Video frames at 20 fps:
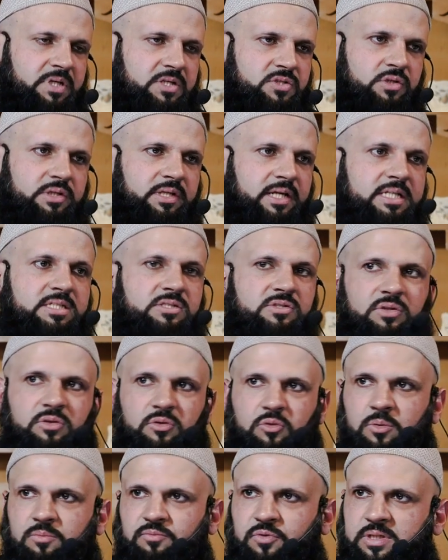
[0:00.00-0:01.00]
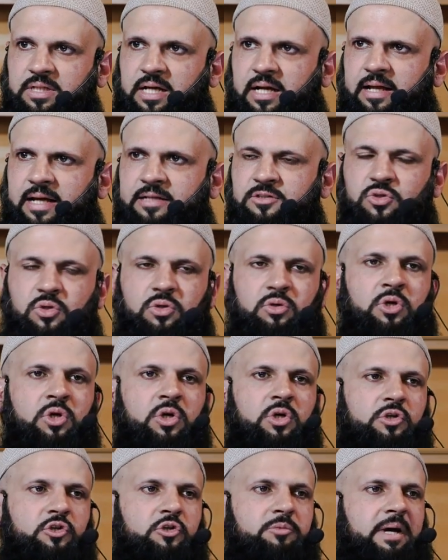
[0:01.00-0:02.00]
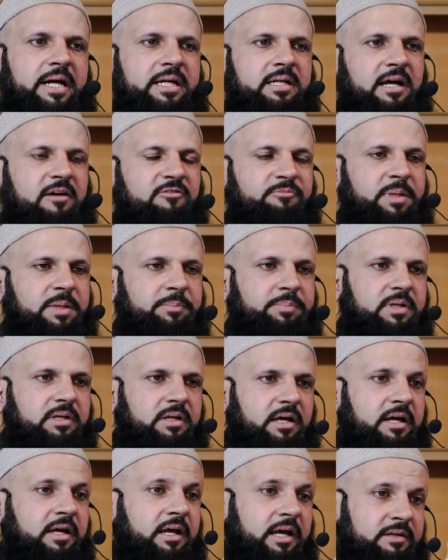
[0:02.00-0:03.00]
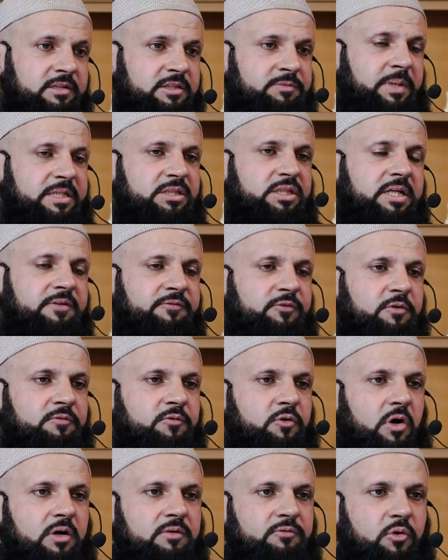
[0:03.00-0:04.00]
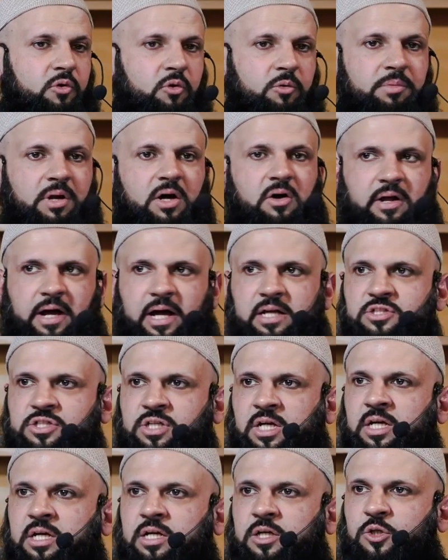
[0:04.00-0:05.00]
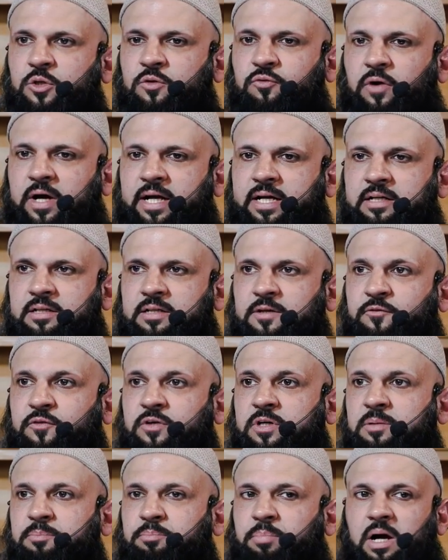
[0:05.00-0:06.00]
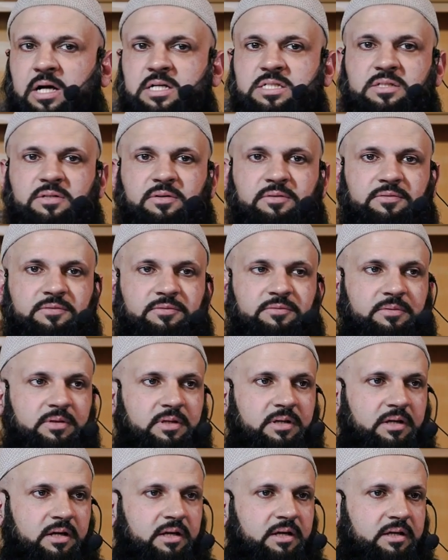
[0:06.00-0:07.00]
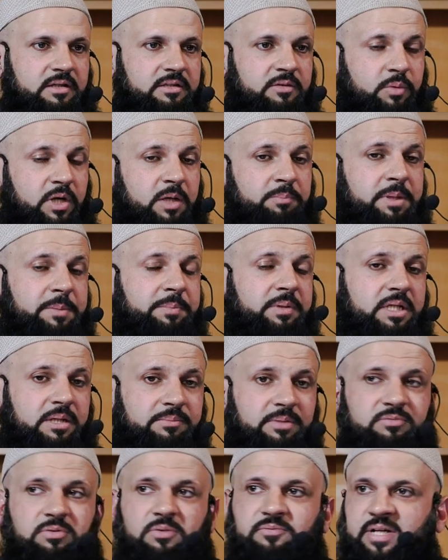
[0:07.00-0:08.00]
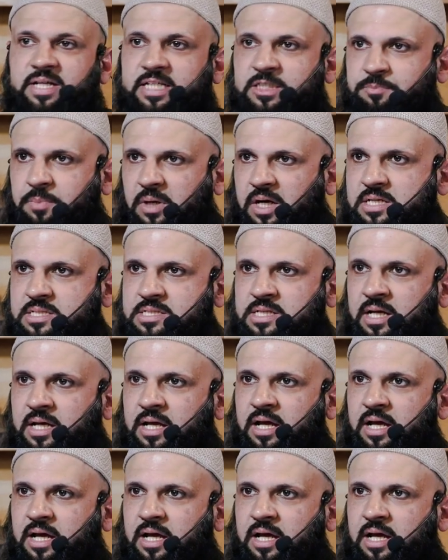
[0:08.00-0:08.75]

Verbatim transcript: so there is room for that. And so you might have people, especially if you've gone for Umrah or Hajj, you find different parts of uh, the world, people coming from various parts